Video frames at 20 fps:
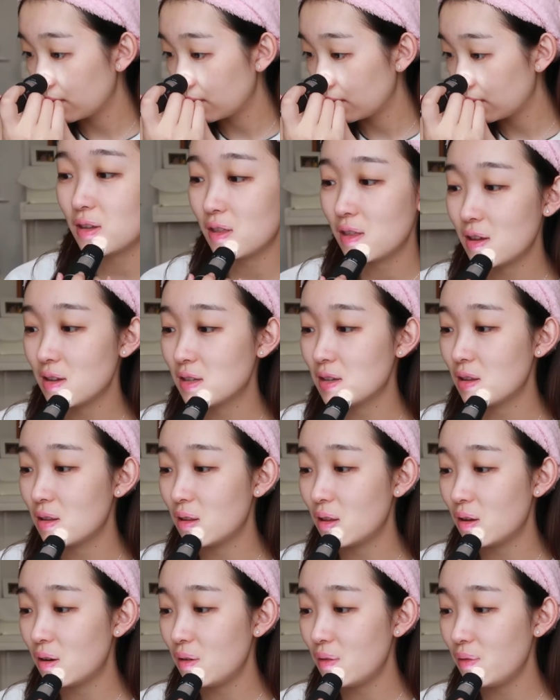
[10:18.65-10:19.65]
So there's a
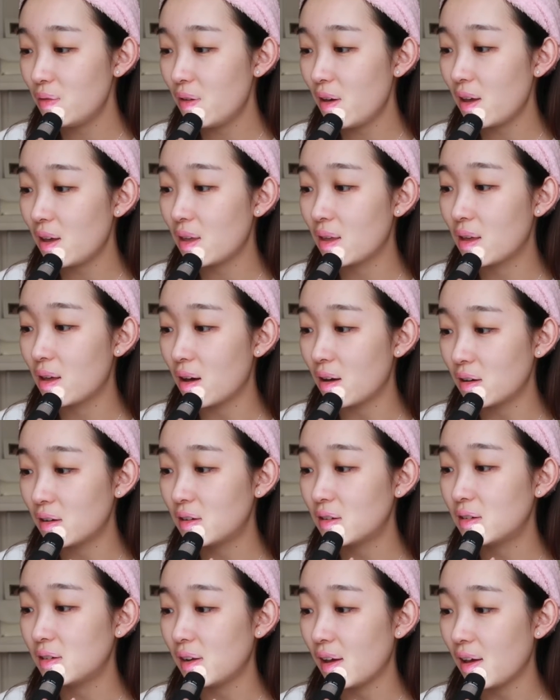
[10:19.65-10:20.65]
lot of like
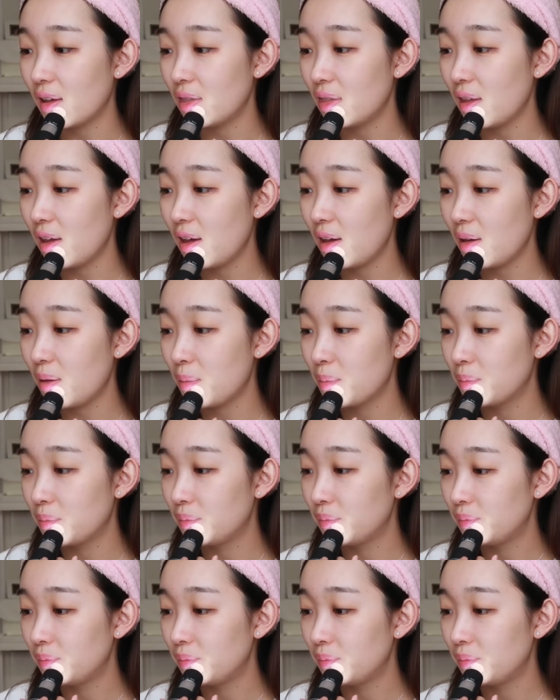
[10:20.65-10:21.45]
gunk down there.